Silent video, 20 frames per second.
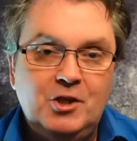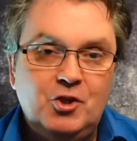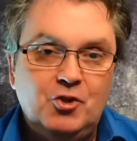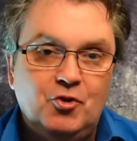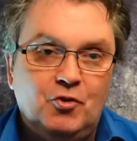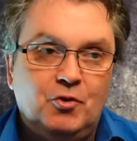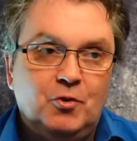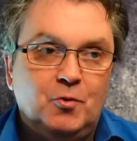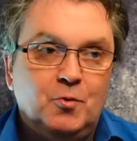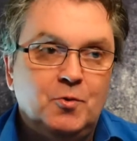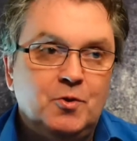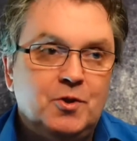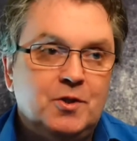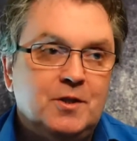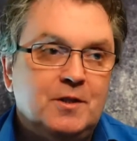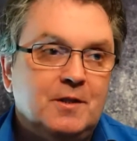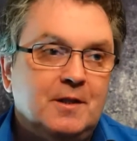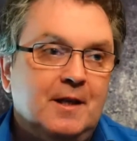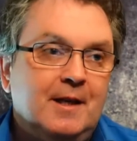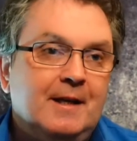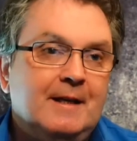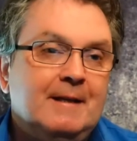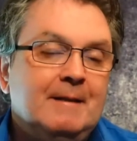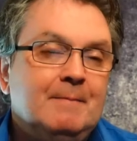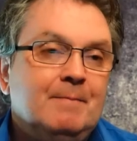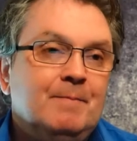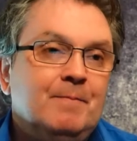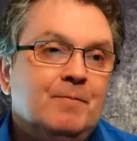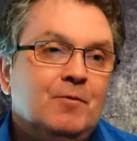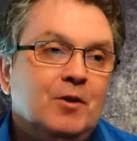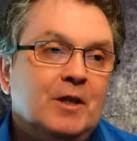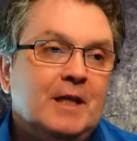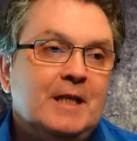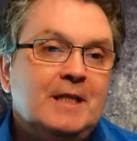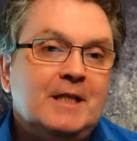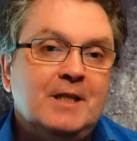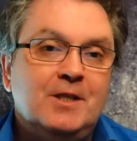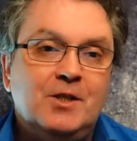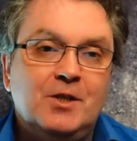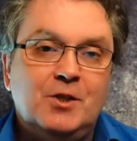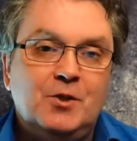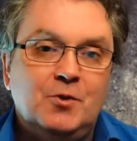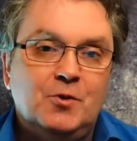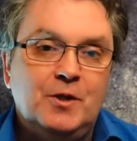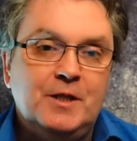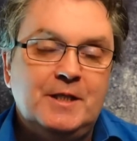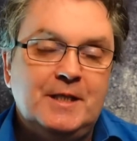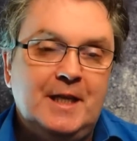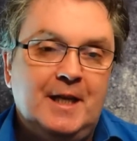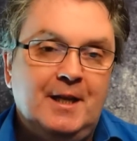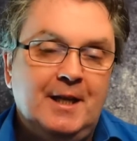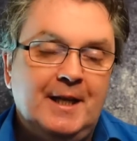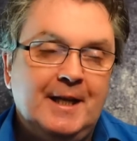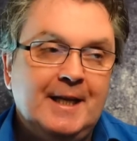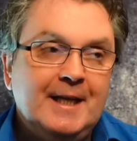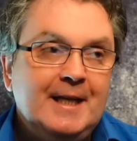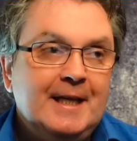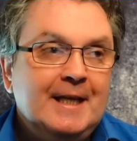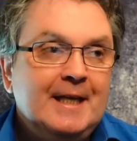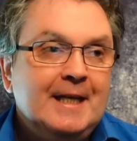struggles um, related to storytelling.